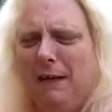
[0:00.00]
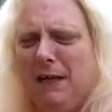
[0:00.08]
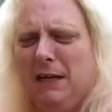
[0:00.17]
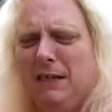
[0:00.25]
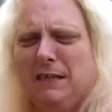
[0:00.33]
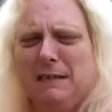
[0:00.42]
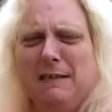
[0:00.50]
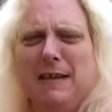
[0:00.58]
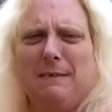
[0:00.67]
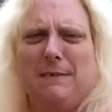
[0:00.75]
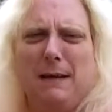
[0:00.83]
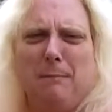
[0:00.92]
because
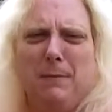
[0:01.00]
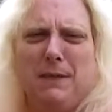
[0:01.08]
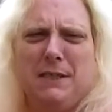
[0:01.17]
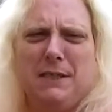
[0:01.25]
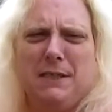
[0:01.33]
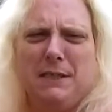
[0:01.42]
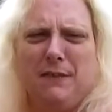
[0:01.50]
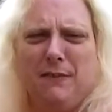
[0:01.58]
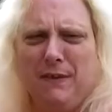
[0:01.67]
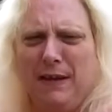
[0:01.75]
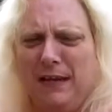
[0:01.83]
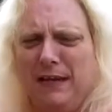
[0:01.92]
sometimes I miss
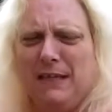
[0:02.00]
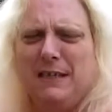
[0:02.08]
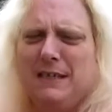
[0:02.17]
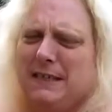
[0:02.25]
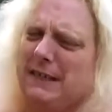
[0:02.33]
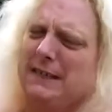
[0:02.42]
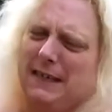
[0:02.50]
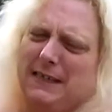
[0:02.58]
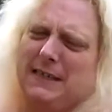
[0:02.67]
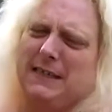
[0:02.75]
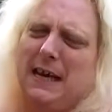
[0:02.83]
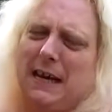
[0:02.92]
things that they
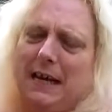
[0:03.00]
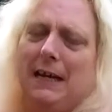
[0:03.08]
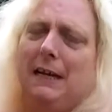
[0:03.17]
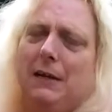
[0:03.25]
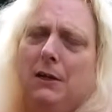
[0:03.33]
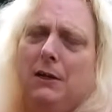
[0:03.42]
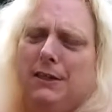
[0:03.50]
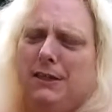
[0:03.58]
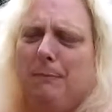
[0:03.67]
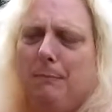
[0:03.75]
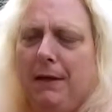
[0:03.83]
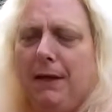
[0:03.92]
say
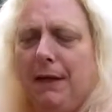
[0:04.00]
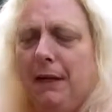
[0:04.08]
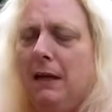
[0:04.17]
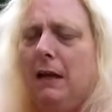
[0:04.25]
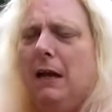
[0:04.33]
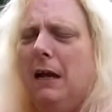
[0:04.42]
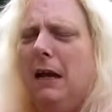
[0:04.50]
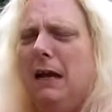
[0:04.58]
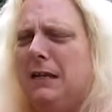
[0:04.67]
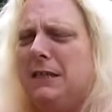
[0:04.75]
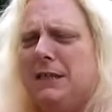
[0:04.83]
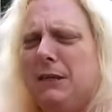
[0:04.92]
to me.
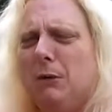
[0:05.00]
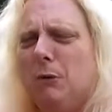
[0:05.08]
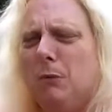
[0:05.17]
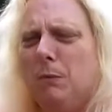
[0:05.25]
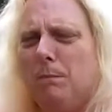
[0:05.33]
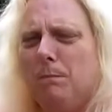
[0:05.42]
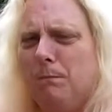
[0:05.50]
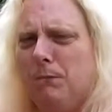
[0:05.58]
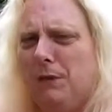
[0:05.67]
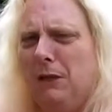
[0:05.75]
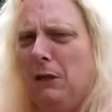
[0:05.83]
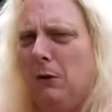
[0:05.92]
And so,
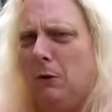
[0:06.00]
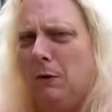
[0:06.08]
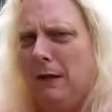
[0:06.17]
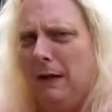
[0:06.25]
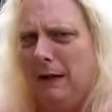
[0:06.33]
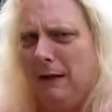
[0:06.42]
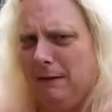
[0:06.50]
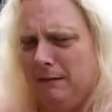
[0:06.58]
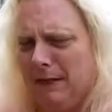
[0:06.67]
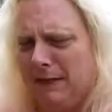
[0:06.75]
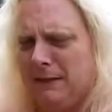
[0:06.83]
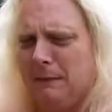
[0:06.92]
you know,
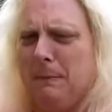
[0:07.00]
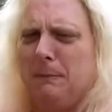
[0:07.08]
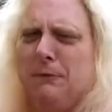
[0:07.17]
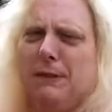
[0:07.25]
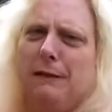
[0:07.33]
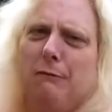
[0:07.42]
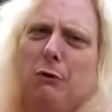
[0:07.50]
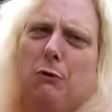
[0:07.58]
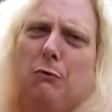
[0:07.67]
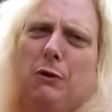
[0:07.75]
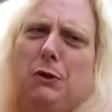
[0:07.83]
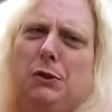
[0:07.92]
it's like some people say,
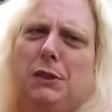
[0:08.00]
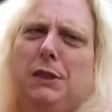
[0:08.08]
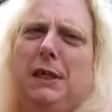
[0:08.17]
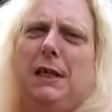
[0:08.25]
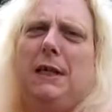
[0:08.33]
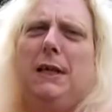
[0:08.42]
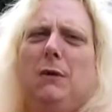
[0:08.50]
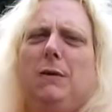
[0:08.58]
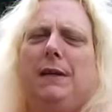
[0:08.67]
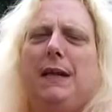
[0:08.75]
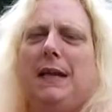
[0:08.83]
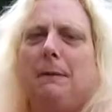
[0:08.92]
well, why don't you get a
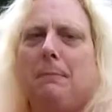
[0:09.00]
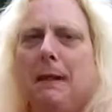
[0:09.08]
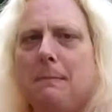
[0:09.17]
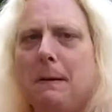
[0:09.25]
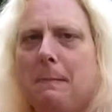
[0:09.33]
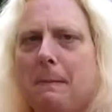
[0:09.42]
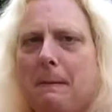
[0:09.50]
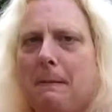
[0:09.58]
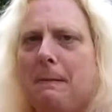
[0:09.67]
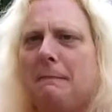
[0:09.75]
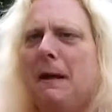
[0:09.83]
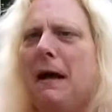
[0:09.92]
hearing aid, blah, blah, blah, blah,
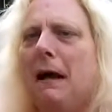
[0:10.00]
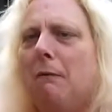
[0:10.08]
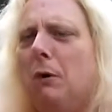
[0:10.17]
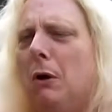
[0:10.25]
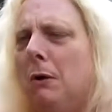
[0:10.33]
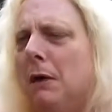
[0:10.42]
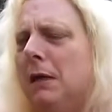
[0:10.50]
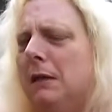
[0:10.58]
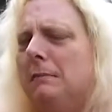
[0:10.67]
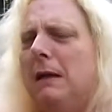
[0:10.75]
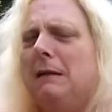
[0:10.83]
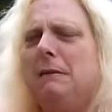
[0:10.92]
blah, blah. Well,
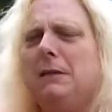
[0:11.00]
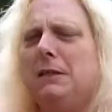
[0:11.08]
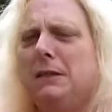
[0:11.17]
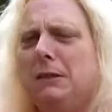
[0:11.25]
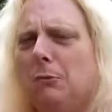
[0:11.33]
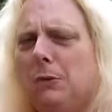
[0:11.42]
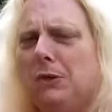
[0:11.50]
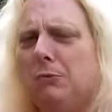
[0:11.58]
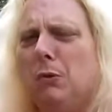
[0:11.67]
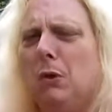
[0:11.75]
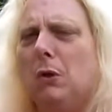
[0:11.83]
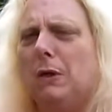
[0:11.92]
that doesn't
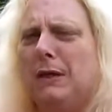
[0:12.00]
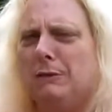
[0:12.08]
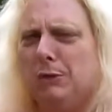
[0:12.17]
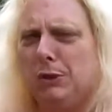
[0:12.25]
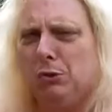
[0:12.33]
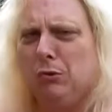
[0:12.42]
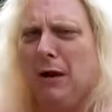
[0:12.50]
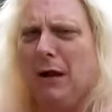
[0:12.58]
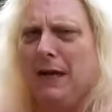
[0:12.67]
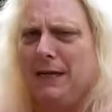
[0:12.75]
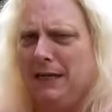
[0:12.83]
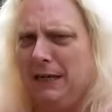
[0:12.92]
always work. It was
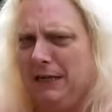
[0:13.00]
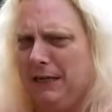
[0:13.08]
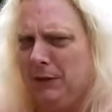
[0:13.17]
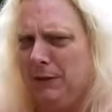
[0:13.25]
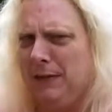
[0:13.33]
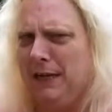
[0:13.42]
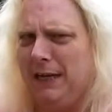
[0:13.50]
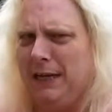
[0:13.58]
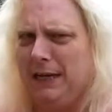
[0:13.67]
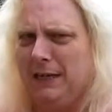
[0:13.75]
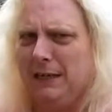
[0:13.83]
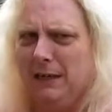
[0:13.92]
tried. A hearing
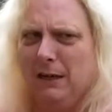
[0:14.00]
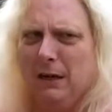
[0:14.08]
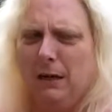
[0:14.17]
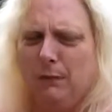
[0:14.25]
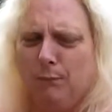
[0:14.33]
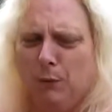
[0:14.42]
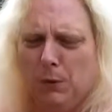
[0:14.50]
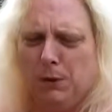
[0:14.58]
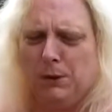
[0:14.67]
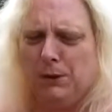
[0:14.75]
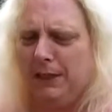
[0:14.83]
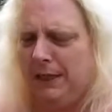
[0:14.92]
aid,
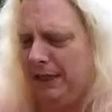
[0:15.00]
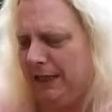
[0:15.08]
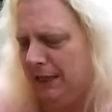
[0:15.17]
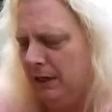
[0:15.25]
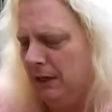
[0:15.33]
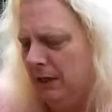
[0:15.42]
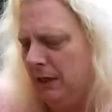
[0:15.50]
unfortunately,